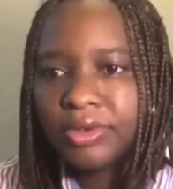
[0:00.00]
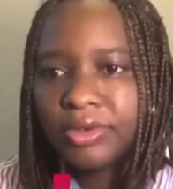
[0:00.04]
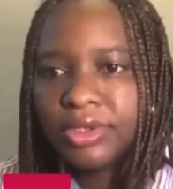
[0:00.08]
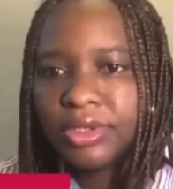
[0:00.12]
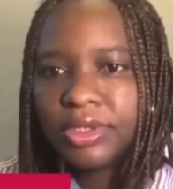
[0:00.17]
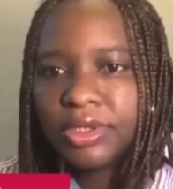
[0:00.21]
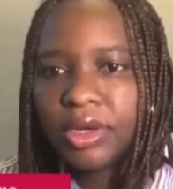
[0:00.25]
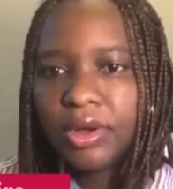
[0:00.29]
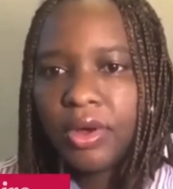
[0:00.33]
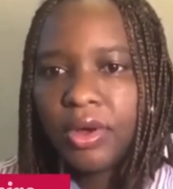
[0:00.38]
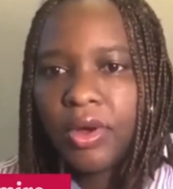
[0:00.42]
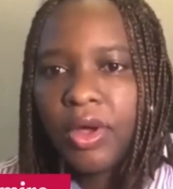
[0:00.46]

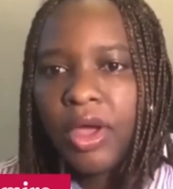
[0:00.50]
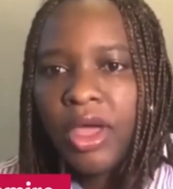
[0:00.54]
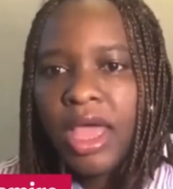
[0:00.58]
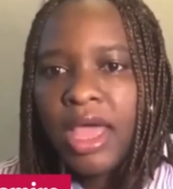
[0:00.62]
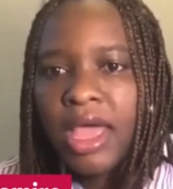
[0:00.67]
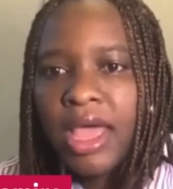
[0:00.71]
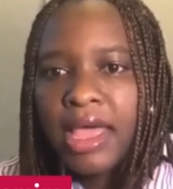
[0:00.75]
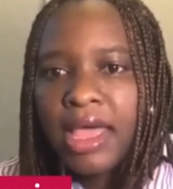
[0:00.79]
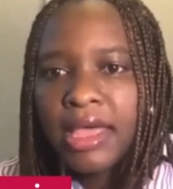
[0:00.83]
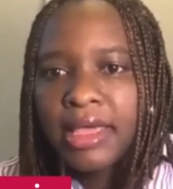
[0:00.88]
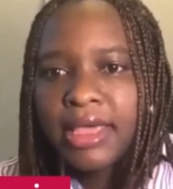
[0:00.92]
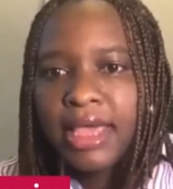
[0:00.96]
So
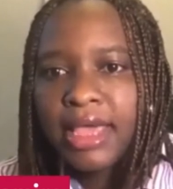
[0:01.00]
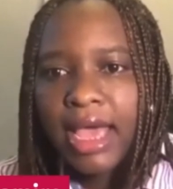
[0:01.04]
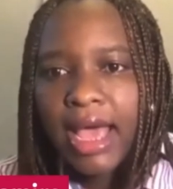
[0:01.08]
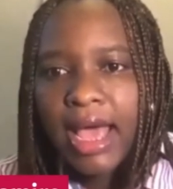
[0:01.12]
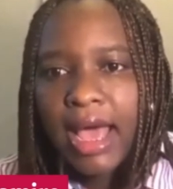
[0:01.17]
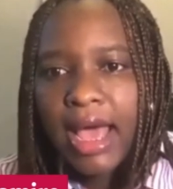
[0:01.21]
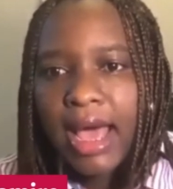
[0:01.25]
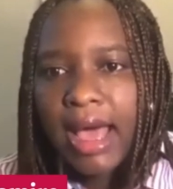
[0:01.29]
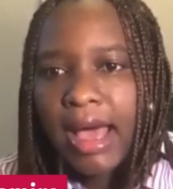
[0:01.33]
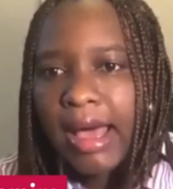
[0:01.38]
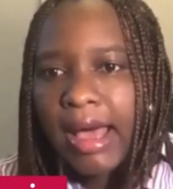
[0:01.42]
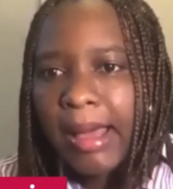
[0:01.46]

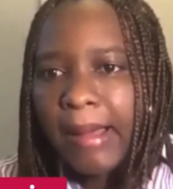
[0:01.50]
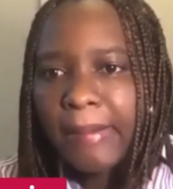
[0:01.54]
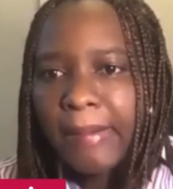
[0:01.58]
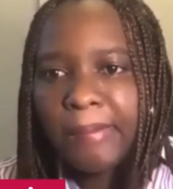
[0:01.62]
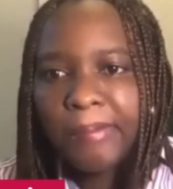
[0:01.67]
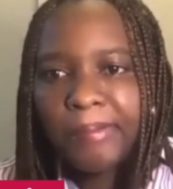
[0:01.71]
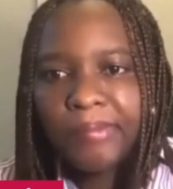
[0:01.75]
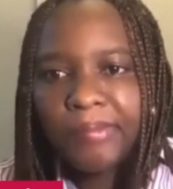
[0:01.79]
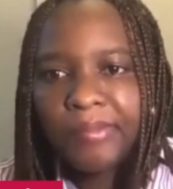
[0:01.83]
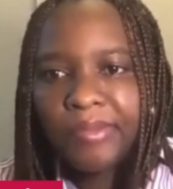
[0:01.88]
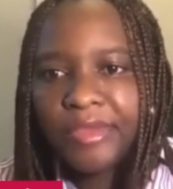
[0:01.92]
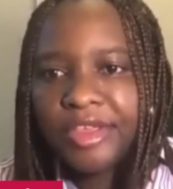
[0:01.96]
yeah,
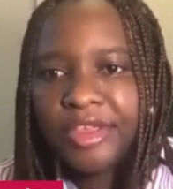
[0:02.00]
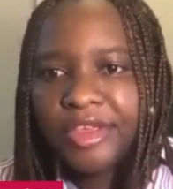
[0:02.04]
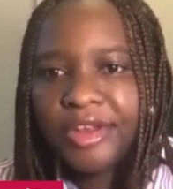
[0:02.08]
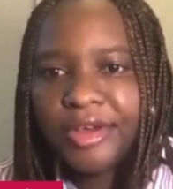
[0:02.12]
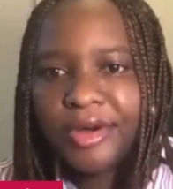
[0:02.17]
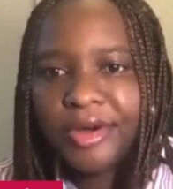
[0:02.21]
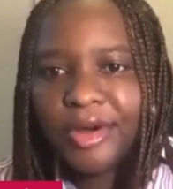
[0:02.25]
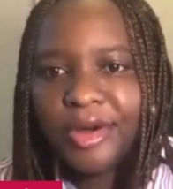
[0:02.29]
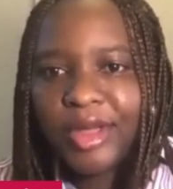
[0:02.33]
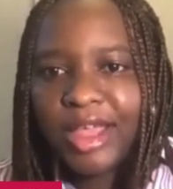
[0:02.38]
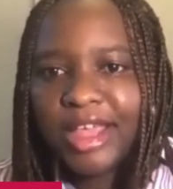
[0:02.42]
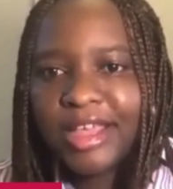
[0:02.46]

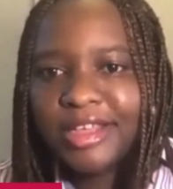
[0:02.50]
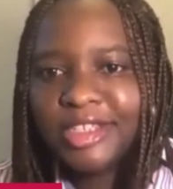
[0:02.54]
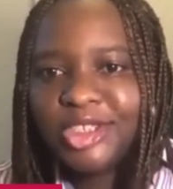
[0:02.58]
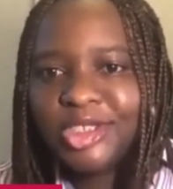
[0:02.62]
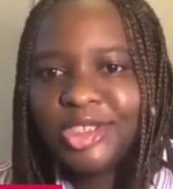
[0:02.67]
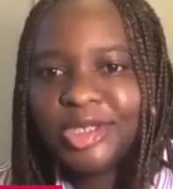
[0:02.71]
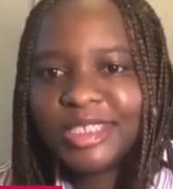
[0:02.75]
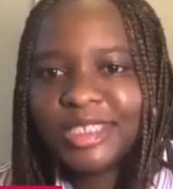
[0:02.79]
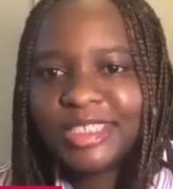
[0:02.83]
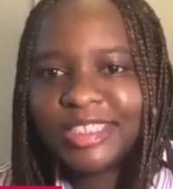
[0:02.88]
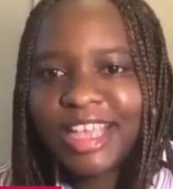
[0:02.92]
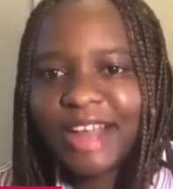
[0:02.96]
it
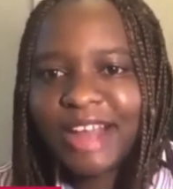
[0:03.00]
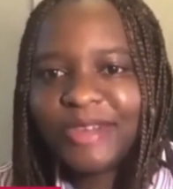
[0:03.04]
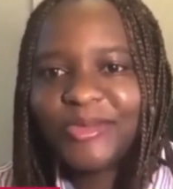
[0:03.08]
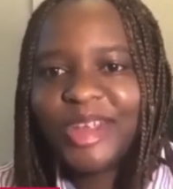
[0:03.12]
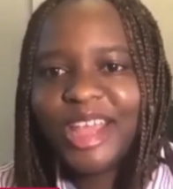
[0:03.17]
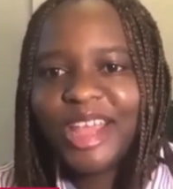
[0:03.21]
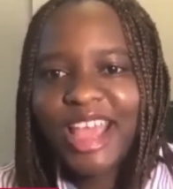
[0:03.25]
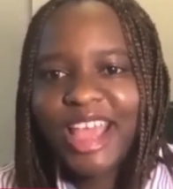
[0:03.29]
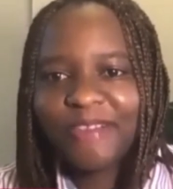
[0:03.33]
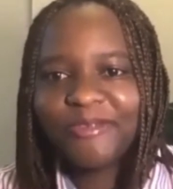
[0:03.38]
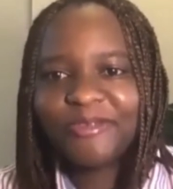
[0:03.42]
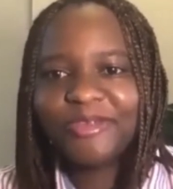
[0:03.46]
shows that we
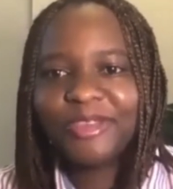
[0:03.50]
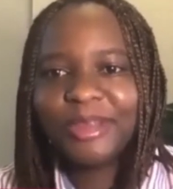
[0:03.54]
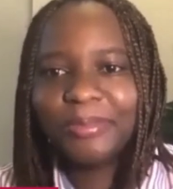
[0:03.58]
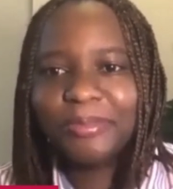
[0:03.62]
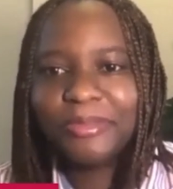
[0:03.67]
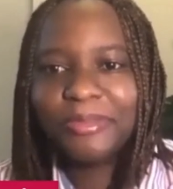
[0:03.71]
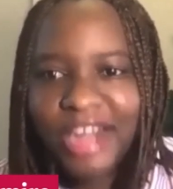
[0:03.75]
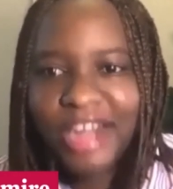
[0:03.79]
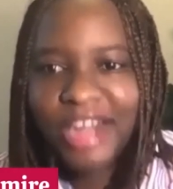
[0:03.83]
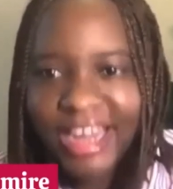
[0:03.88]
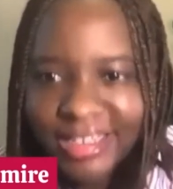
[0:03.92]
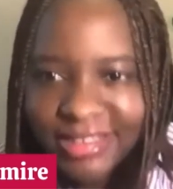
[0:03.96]
have the
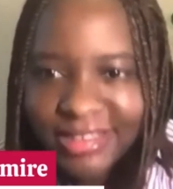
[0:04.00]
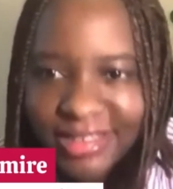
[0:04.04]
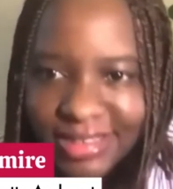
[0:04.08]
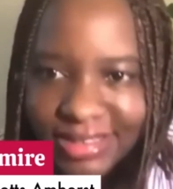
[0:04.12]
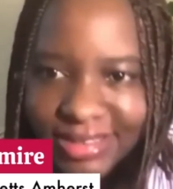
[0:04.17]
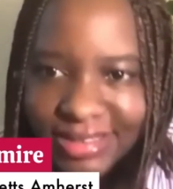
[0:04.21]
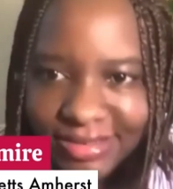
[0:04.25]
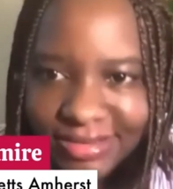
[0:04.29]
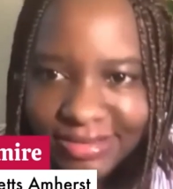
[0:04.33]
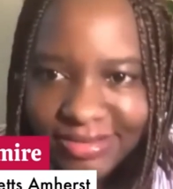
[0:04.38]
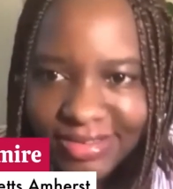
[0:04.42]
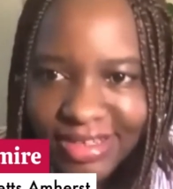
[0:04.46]

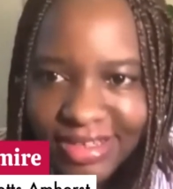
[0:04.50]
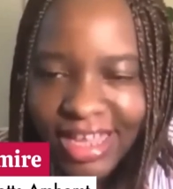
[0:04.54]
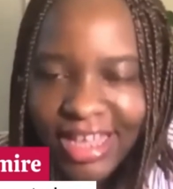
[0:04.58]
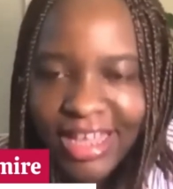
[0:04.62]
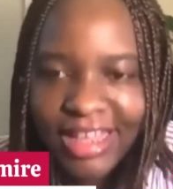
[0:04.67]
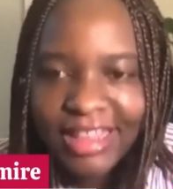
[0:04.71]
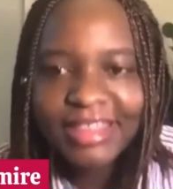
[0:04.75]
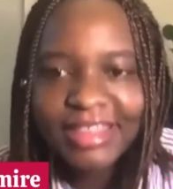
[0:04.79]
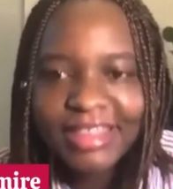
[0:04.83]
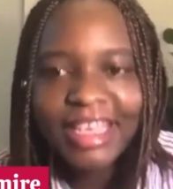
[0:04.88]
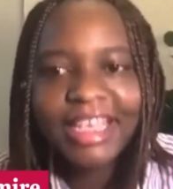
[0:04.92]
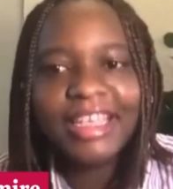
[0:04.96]
brains
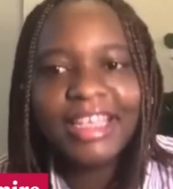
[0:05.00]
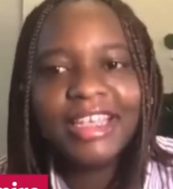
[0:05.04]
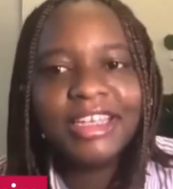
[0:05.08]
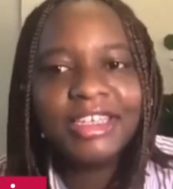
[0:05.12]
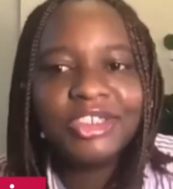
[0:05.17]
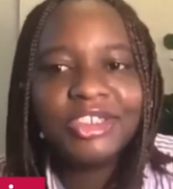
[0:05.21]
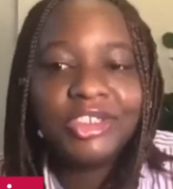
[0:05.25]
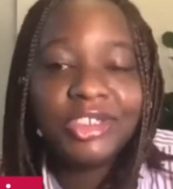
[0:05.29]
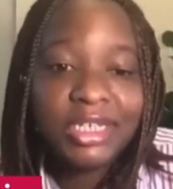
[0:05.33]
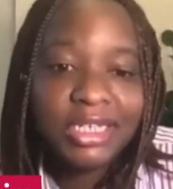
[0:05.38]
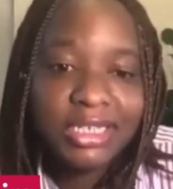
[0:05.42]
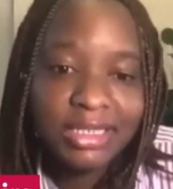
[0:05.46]
and the
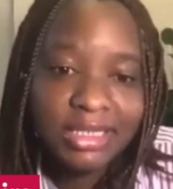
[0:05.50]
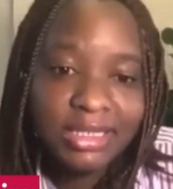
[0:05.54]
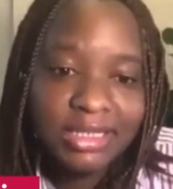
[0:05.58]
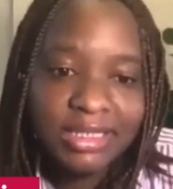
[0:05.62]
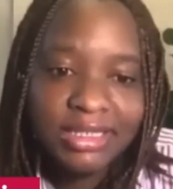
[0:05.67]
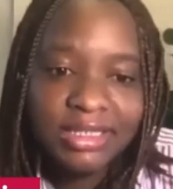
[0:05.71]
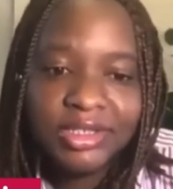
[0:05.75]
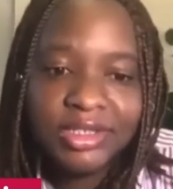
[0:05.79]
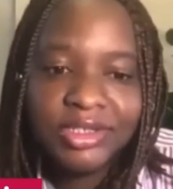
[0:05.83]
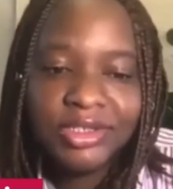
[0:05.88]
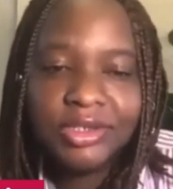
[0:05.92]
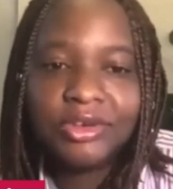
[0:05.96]
interests
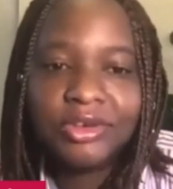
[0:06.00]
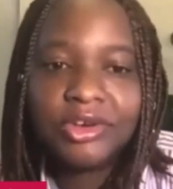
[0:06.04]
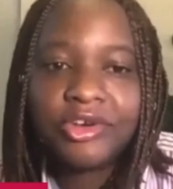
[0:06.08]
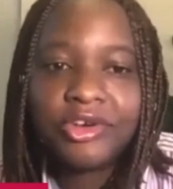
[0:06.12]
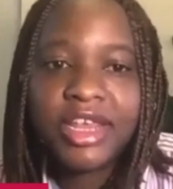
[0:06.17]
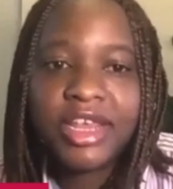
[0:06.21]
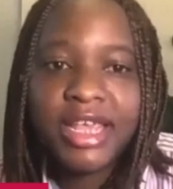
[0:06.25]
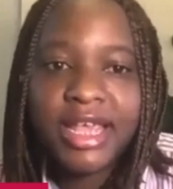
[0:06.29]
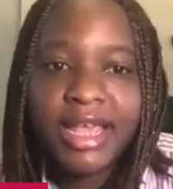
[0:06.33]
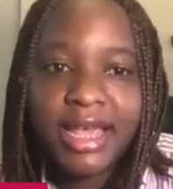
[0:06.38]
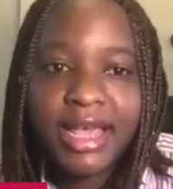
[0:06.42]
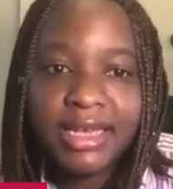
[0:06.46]
to
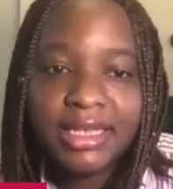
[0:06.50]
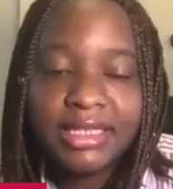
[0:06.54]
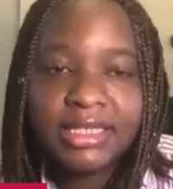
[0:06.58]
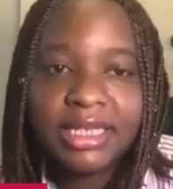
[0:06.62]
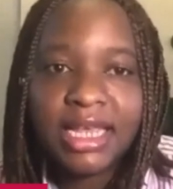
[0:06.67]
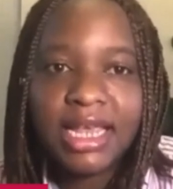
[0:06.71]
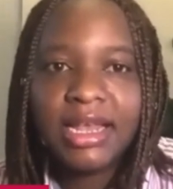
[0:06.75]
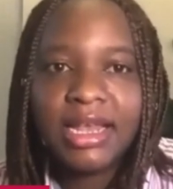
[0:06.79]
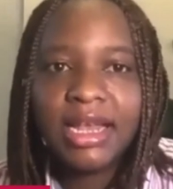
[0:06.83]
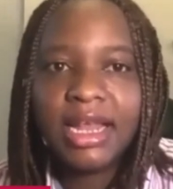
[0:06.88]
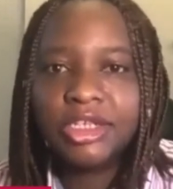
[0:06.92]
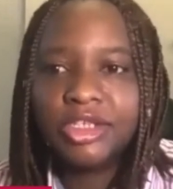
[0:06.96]
create
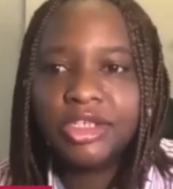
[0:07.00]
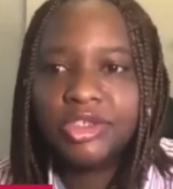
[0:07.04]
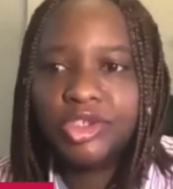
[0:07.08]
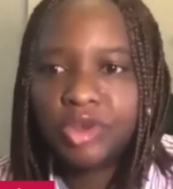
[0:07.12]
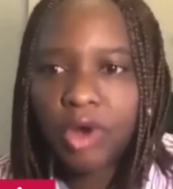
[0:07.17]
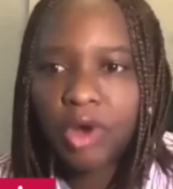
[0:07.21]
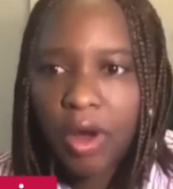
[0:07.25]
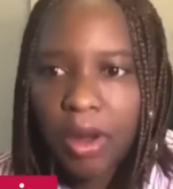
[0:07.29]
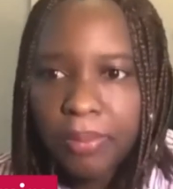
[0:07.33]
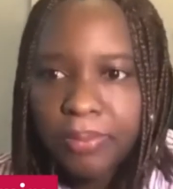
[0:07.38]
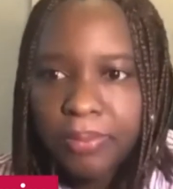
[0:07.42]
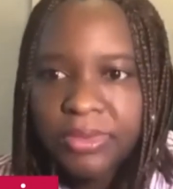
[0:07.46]
and
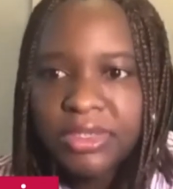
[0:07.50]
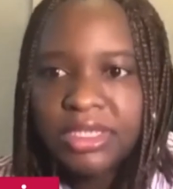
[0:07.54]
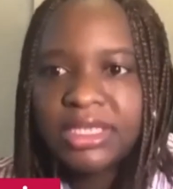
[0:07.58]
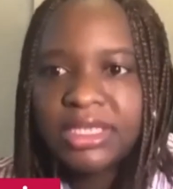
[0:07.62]
adopt